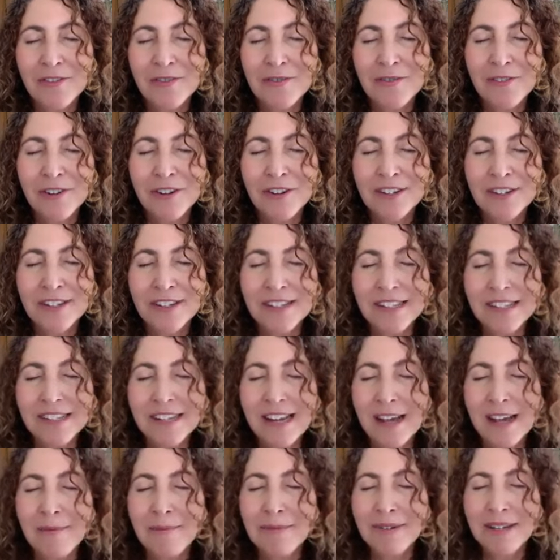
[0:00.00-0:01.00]
first
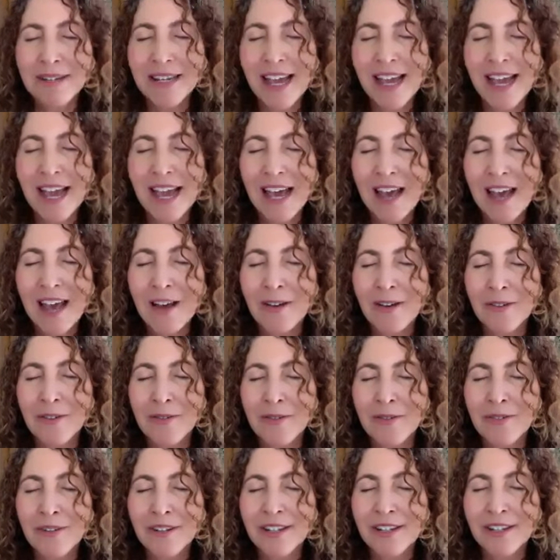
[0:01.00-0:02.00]
step
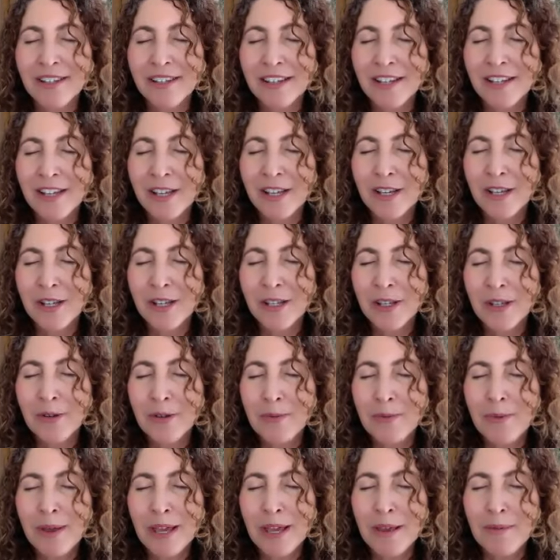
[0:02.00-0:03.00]
down,
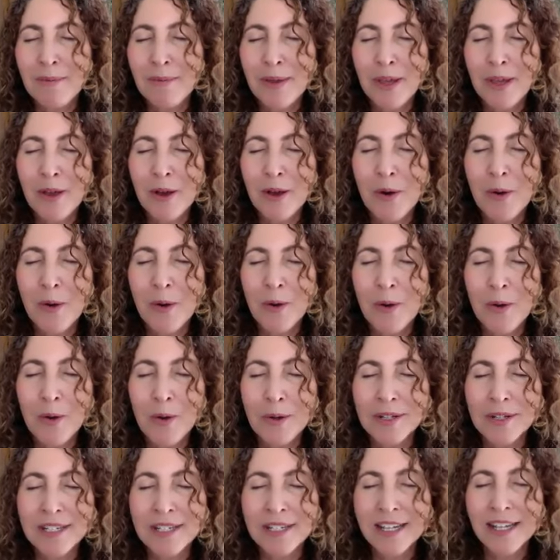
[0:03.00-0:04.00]
you may be
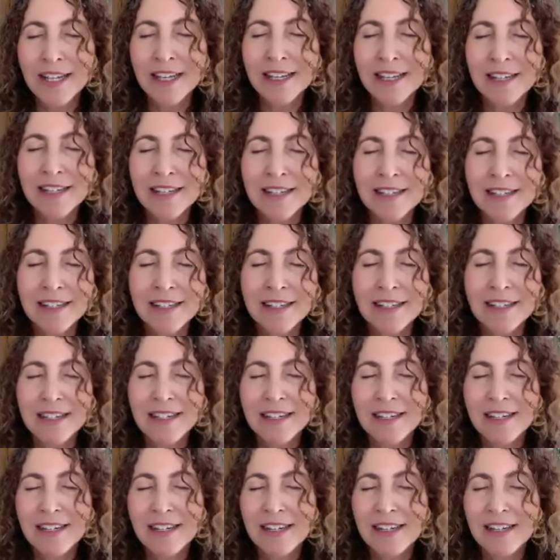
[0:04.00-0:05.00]
holding
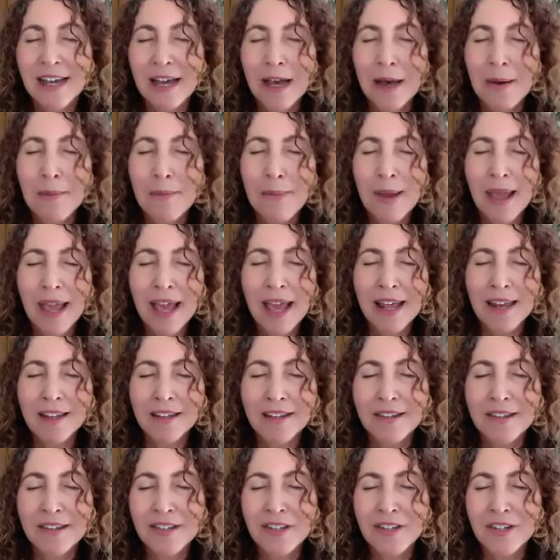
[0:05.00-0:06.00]
a
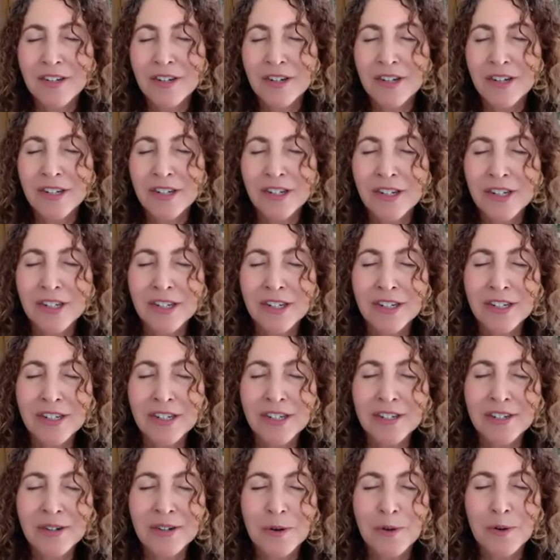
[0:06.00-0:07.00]

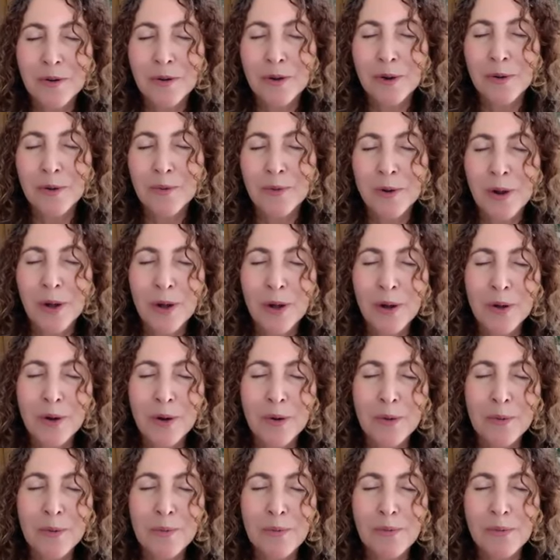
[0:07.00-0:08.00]
banister or a
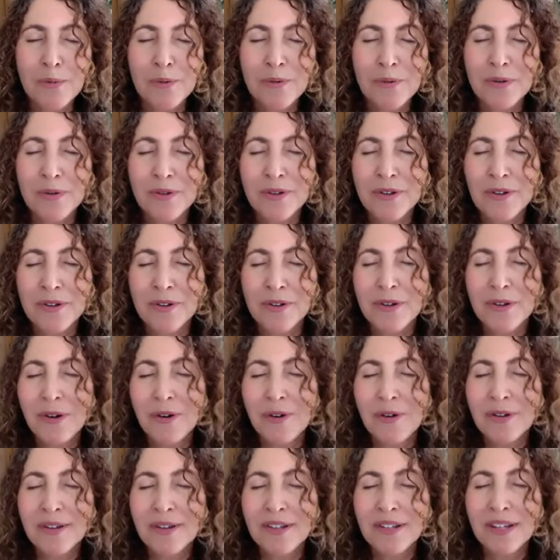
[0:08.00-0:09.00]
rope
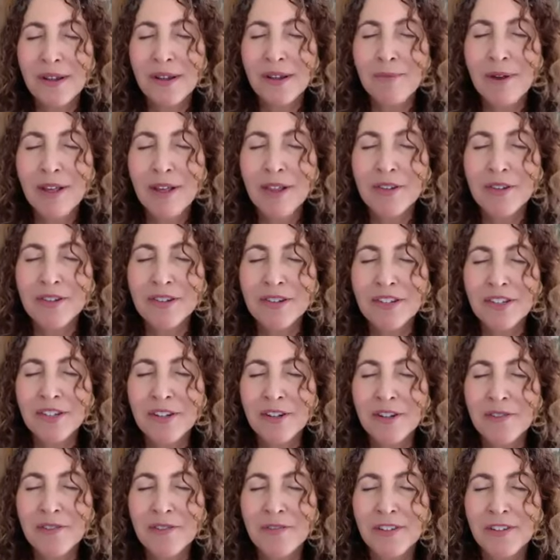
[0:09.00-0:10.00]
or some other
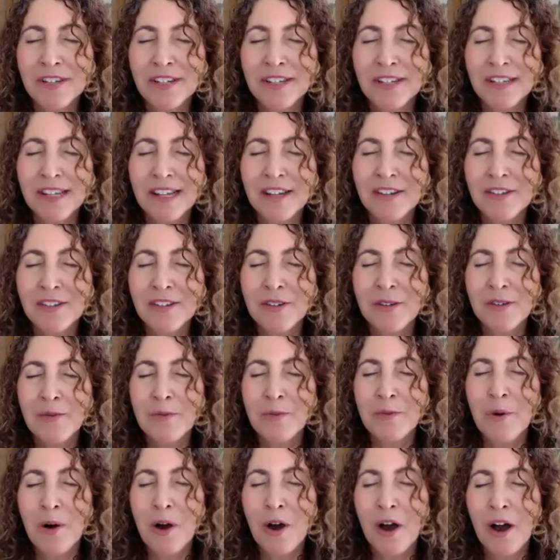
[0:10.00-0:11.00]
surface as
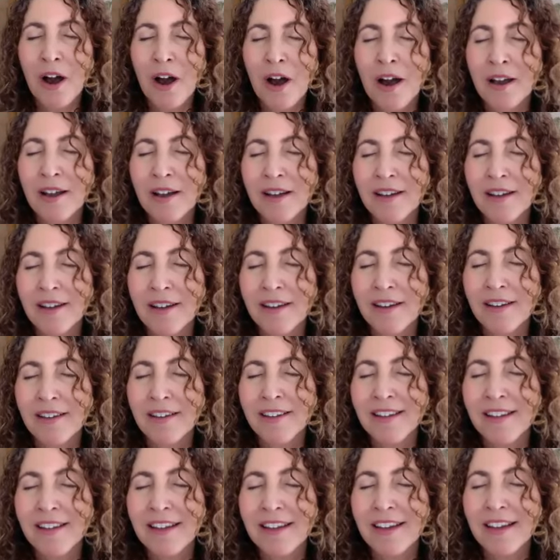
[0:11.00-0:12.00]
you walk
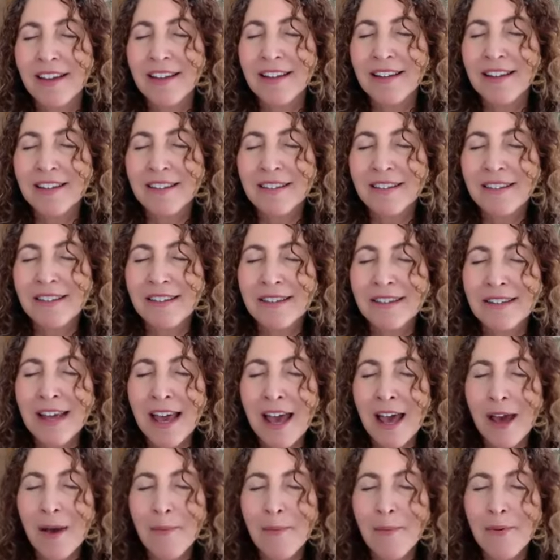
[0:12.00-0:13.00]

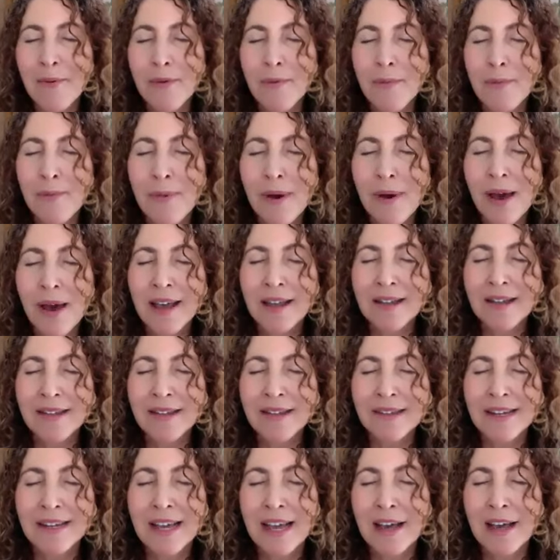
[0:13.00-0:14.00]
step by
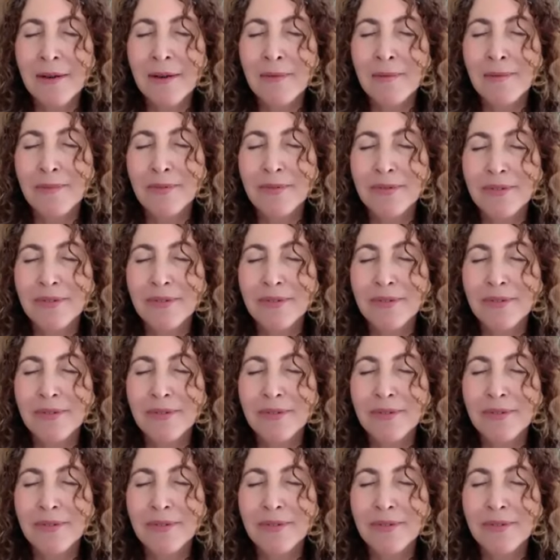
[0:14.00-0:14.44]
step,